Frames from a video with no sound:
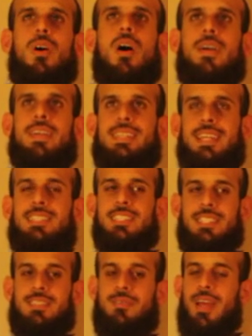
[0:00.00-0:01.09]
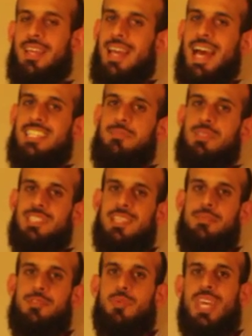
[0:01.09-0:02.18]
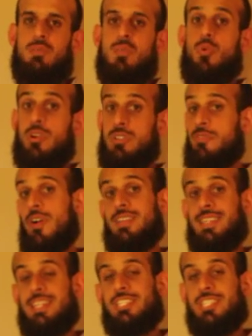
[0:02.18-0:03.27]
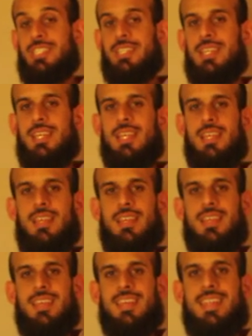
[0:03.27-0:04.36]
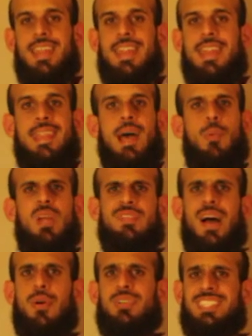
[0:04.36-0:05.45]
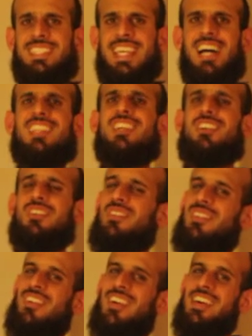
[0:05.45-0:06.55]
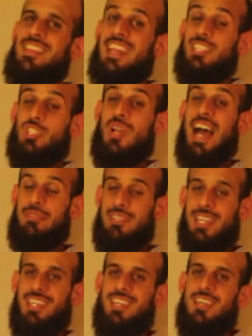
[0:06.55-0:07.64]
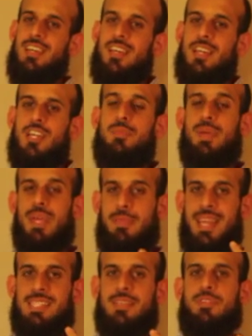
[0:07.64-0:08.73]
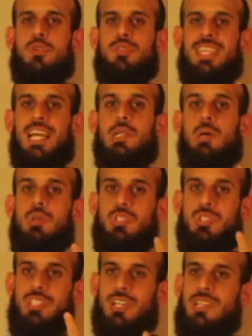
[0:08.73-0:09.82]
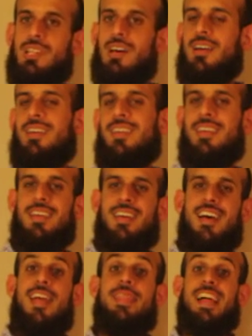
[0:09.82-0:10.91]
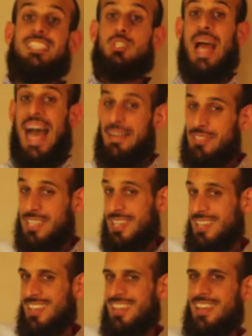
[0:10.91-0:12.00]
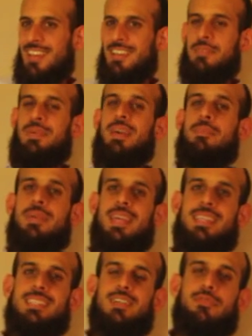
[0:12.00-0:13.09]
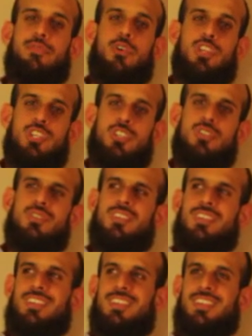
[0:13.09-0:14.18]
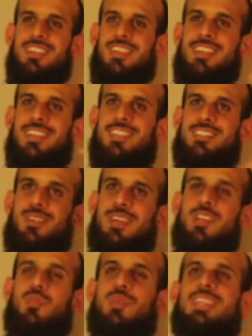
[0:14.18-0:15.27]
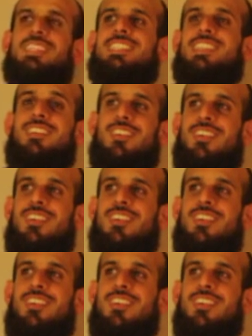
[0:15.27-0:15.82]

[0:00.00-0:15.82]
our intention, right? As Muslims, we get rewarded for our intention. Now what if I was to tell you that traveling could be a means of you to get closer to Allah? That traveling could be a means for you to increase